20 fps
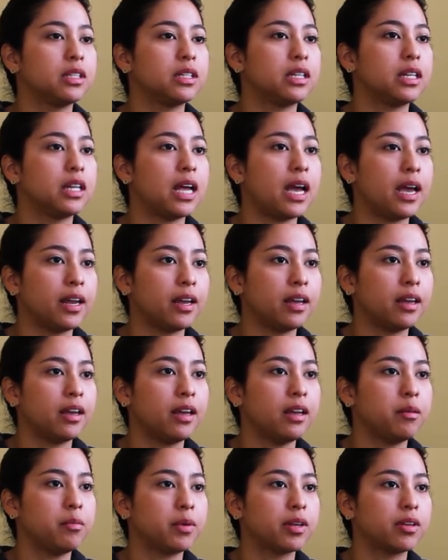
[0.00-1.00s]
like
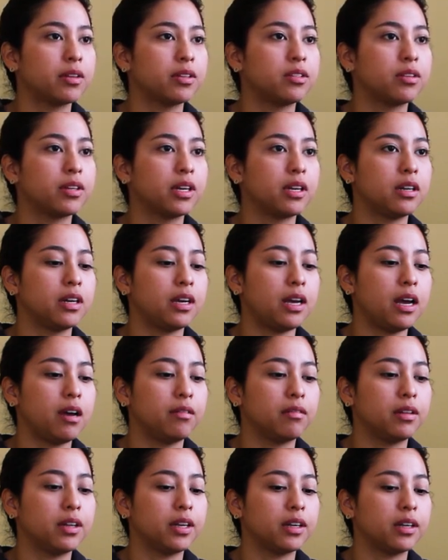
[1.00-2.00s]
it because you kind of
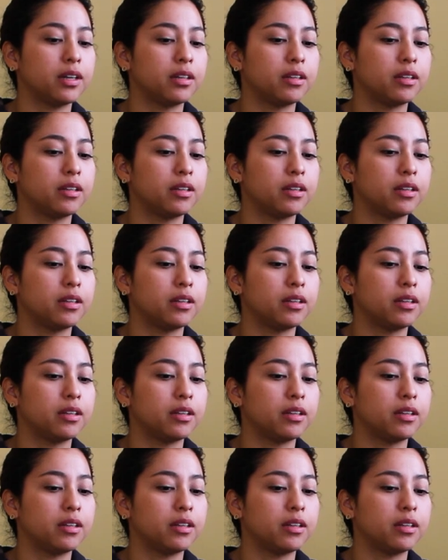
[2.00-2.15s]
have like a